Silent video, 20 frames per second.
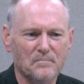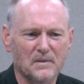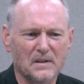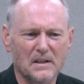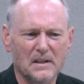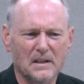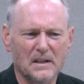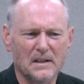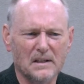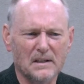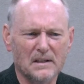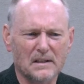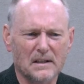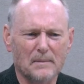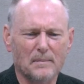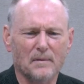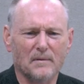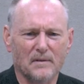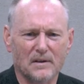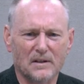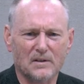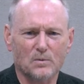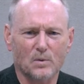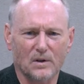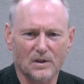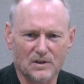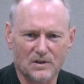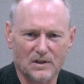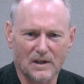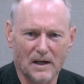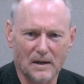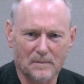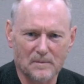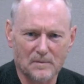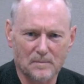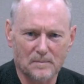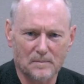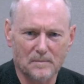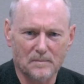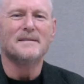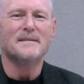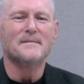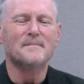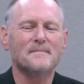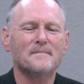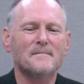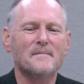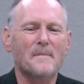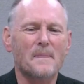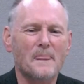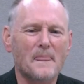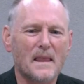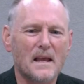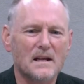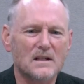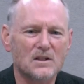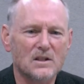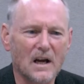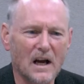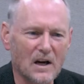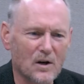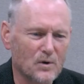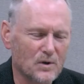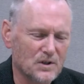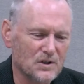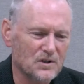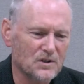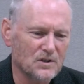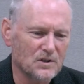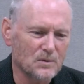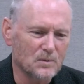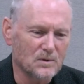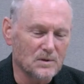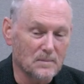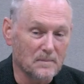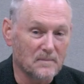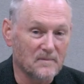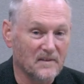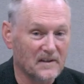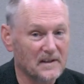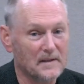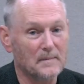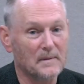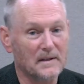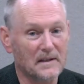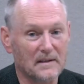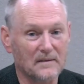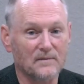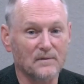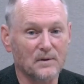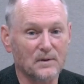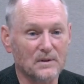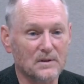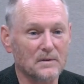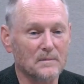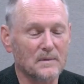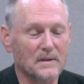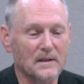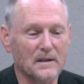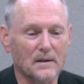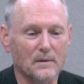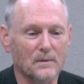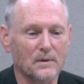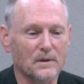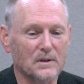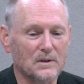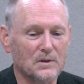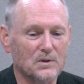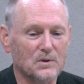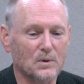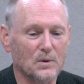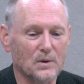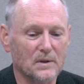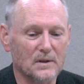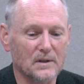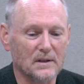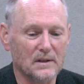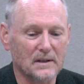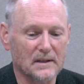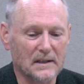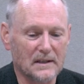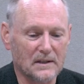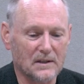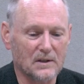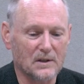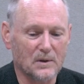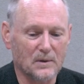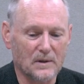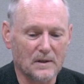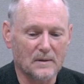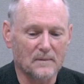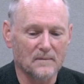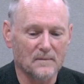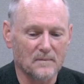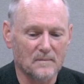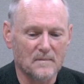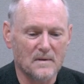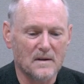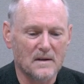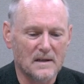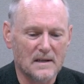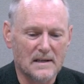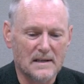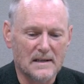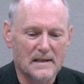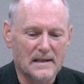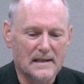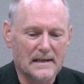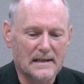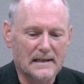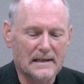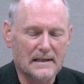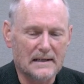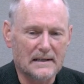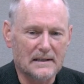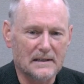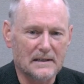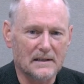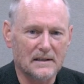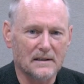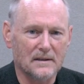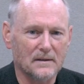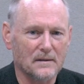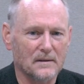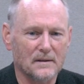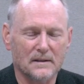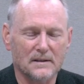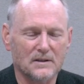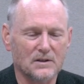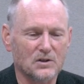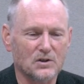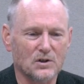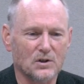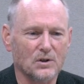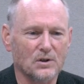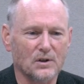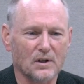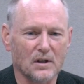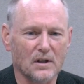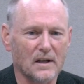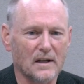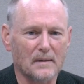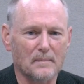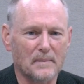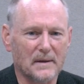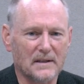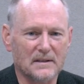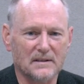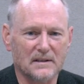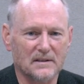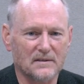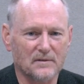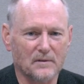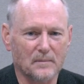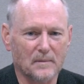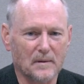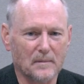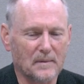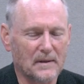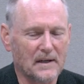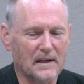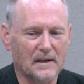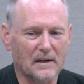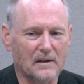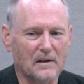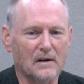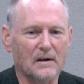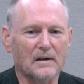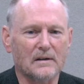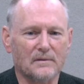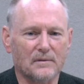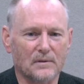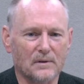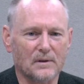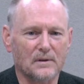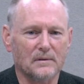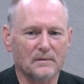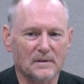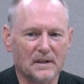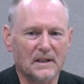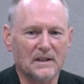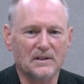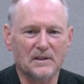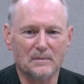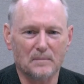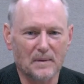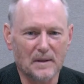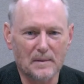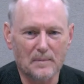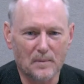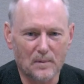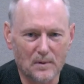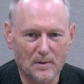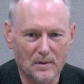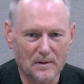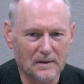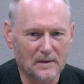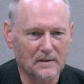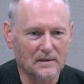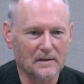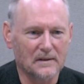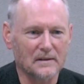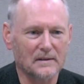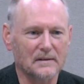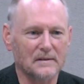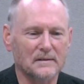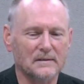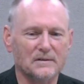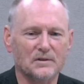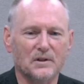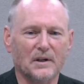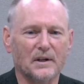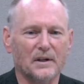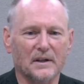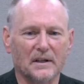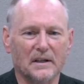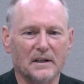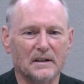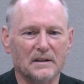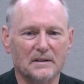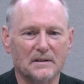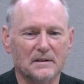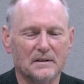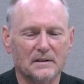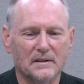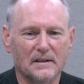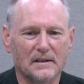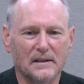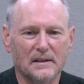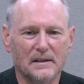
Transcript: did a couple of his workshops. Scott Christensen was a very big influence on me. I really enjoyed getting to know him and just learned a lot of basics from him. He had a heart for teaching people and sharing his